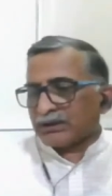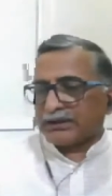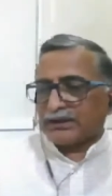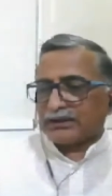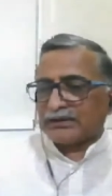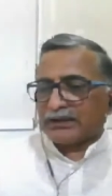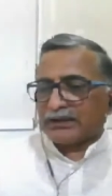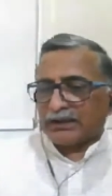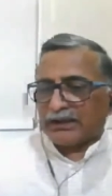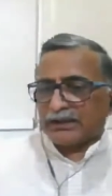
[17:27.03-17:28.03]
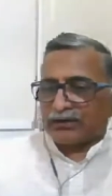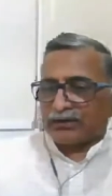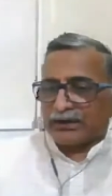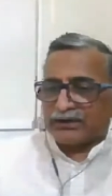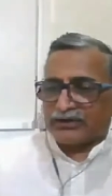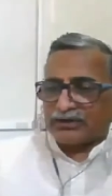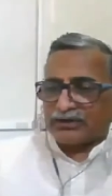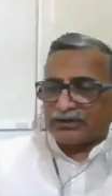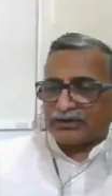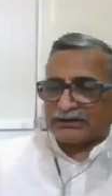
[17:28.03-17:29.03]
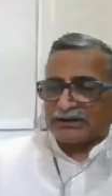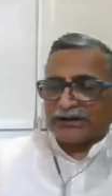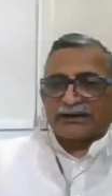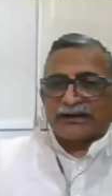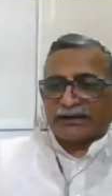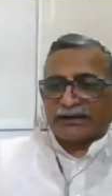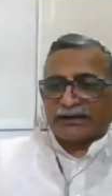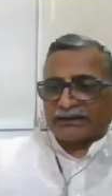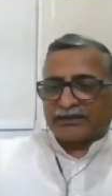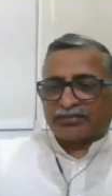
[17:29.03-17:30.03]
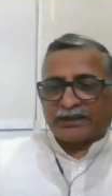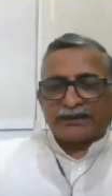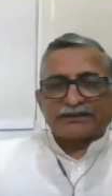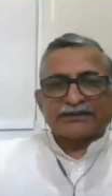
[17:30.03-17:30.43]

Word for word: need of the art to address the escalating prices,